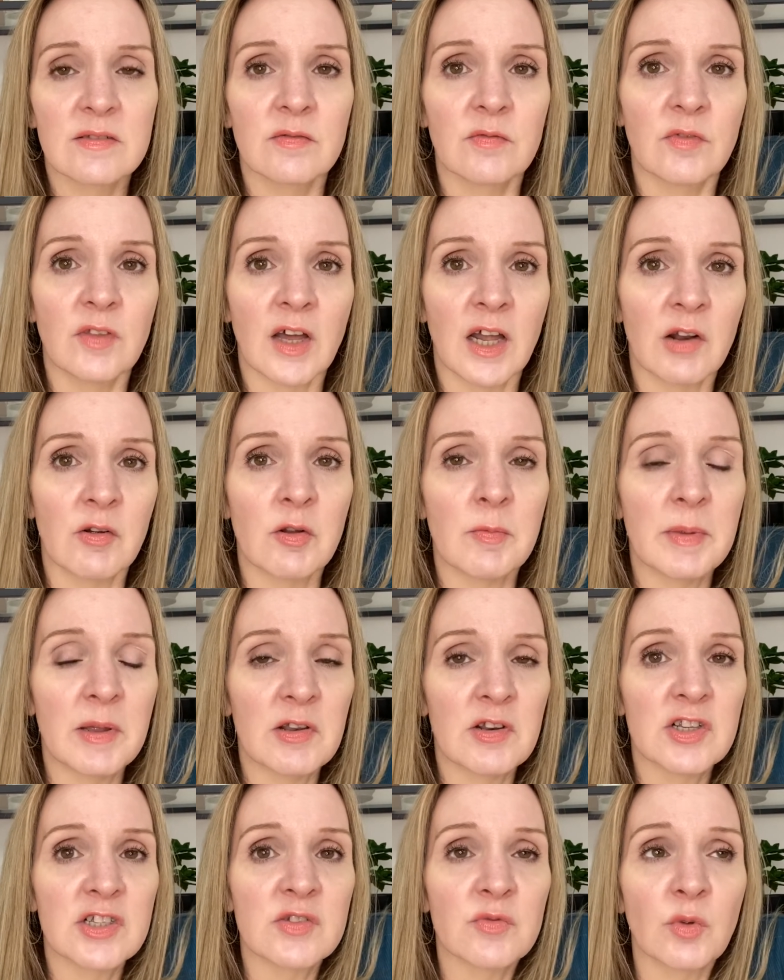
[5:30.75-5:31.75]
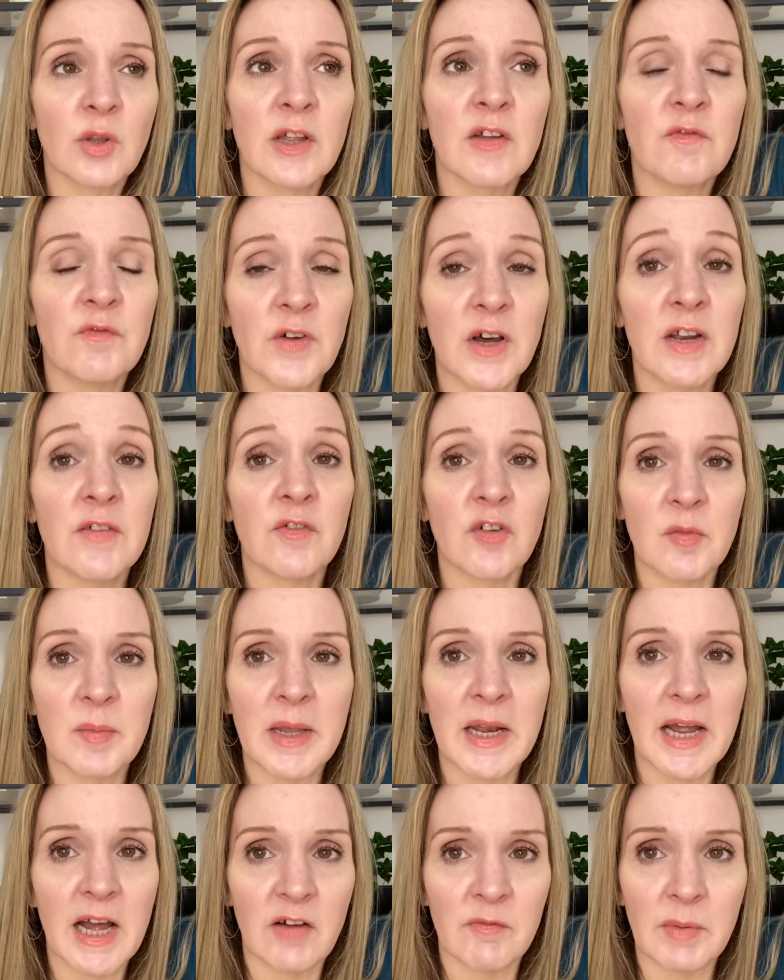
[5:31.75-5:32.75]
thought it would be just really fun for me to
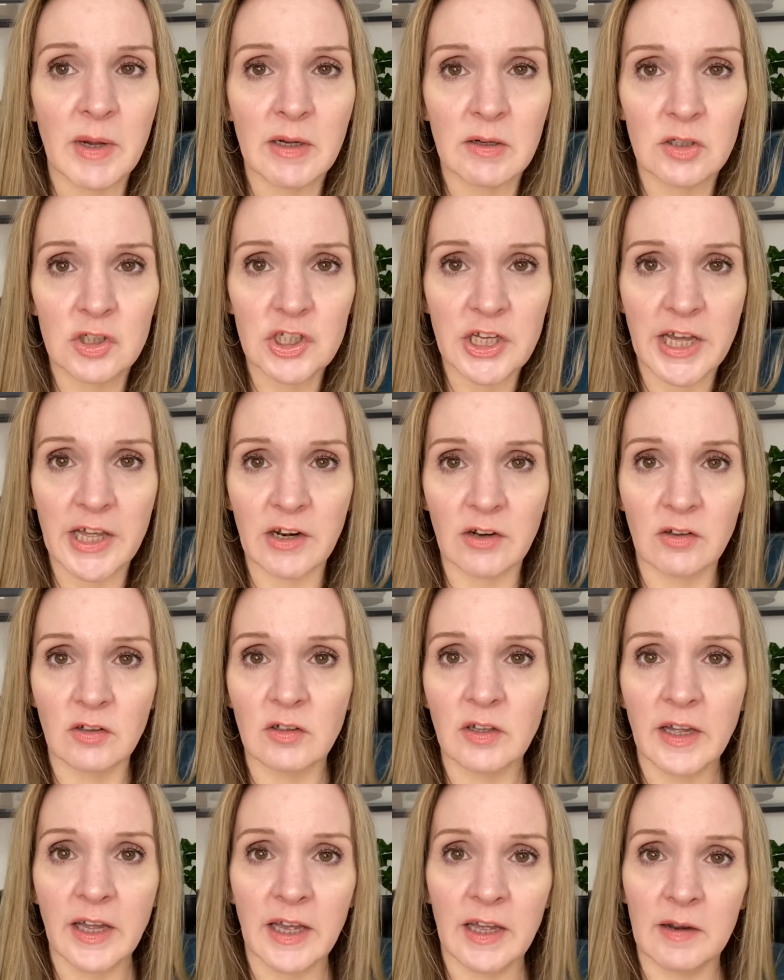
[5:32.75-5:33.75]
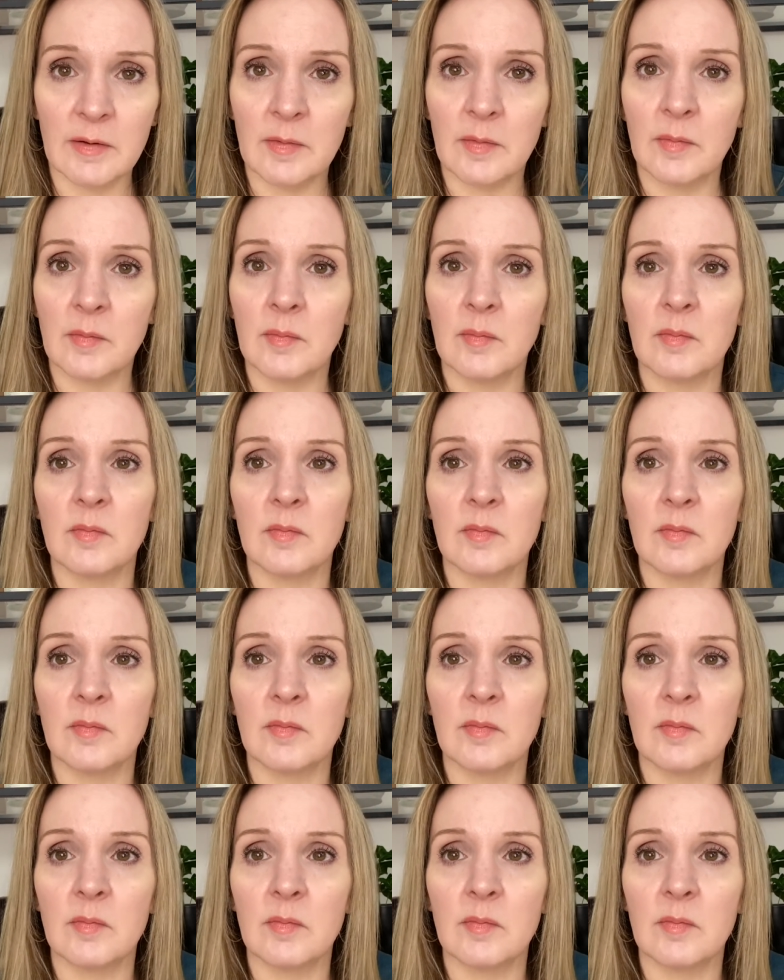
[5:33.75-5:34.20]
have my own channel and